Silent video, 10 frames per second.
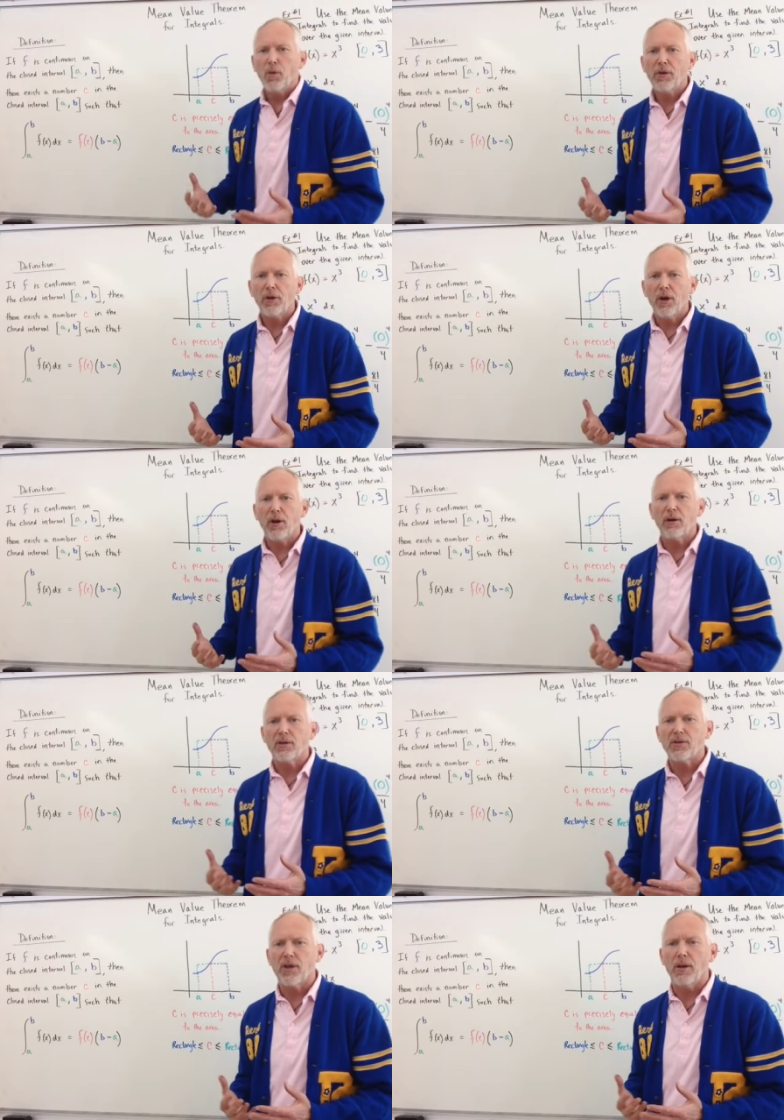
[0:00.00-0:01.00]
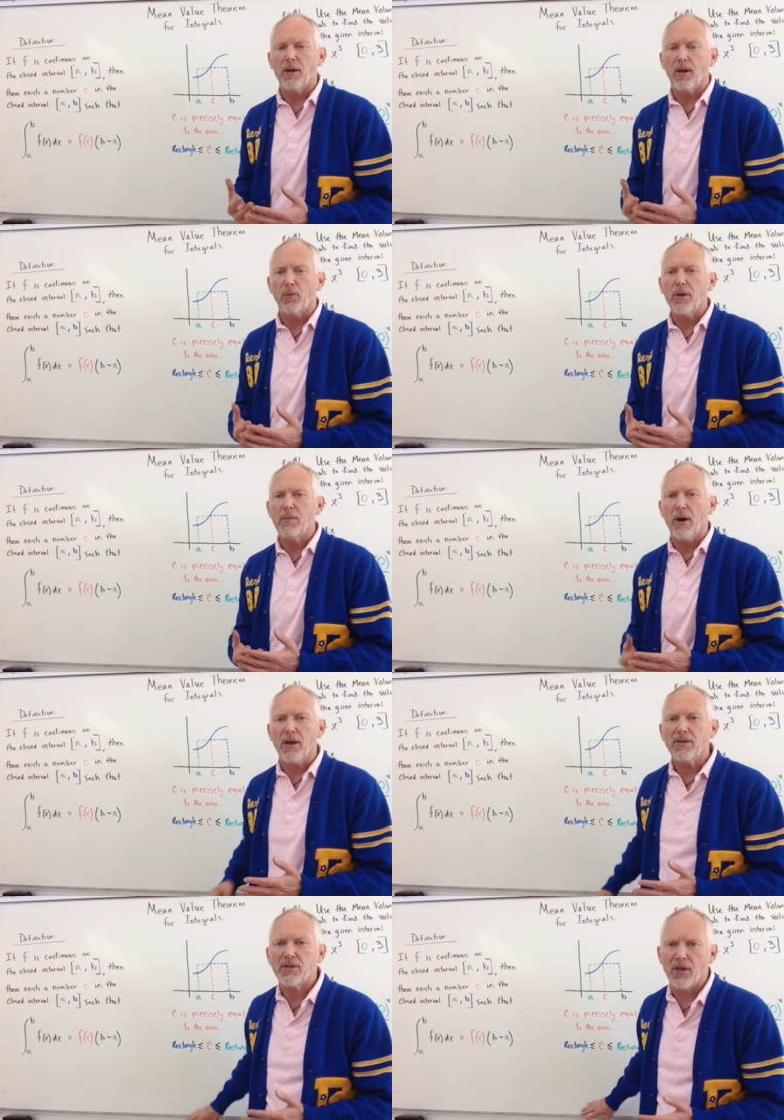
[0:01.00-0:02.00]
With our
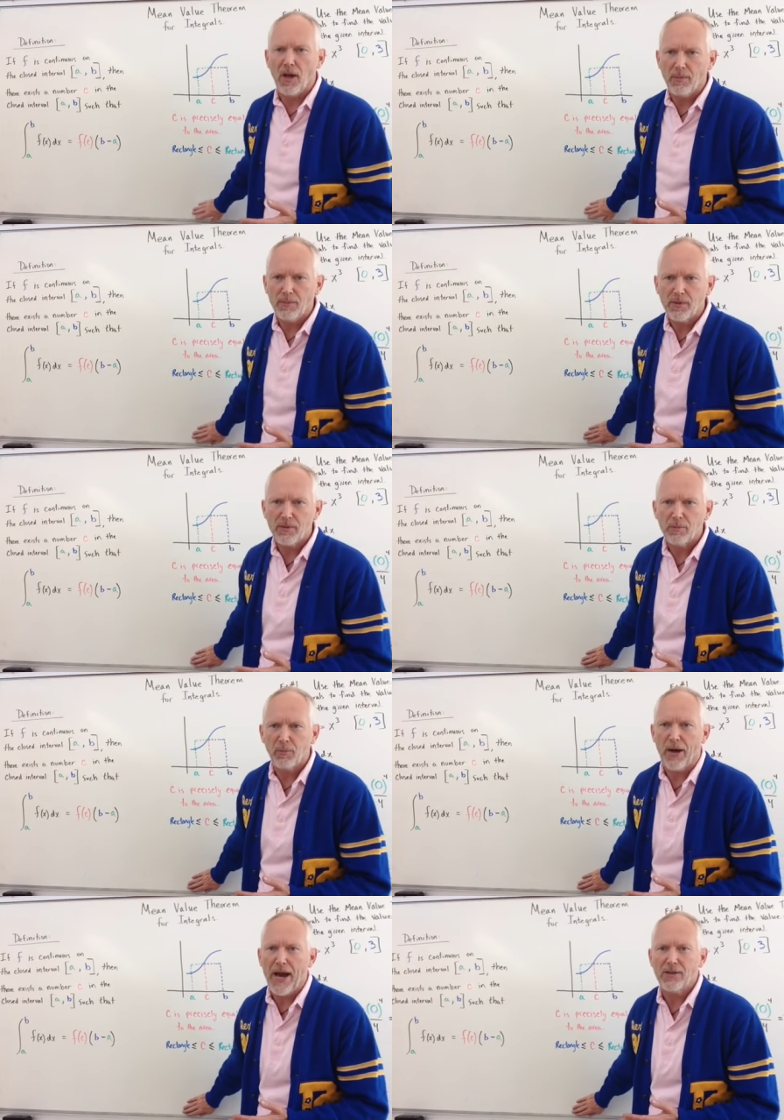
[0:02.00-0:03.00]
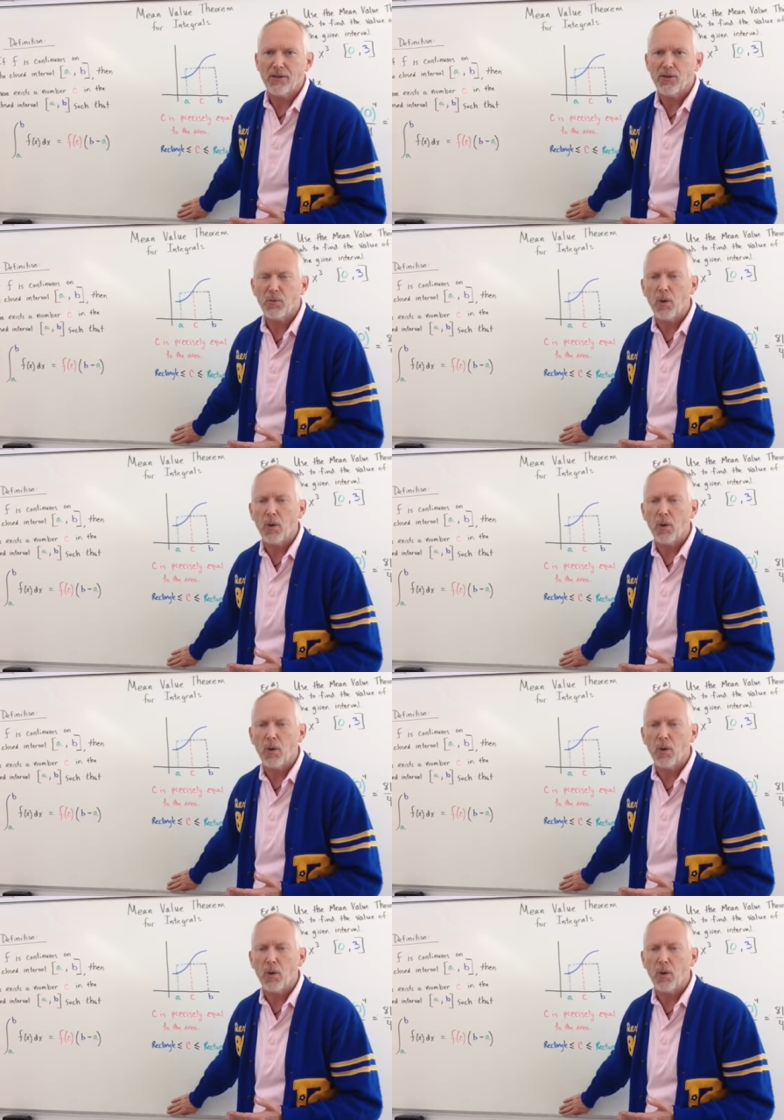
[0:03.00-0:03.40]
Riemann sums practice,